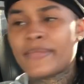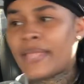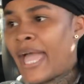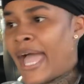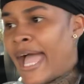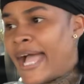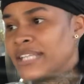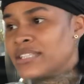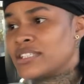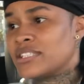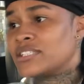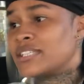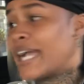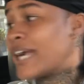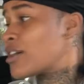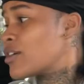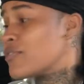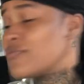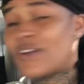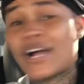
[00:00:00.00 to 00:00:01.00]
I had to
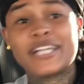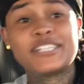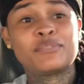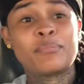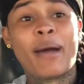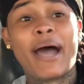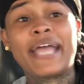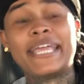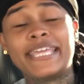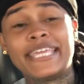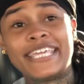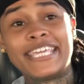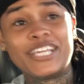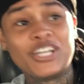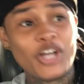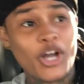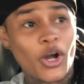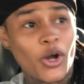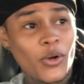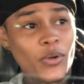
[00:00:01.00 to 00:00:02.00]
sacrifice my
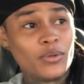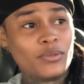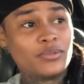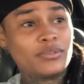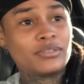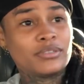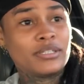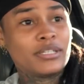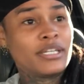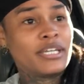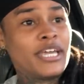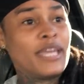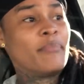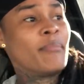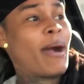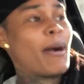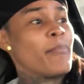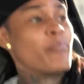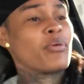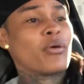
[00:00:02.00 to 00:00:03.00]
ego and
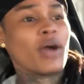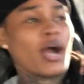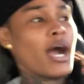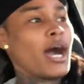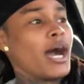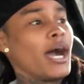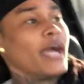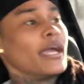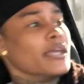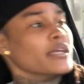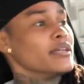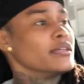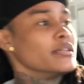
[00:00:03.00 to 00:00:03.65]
my pride.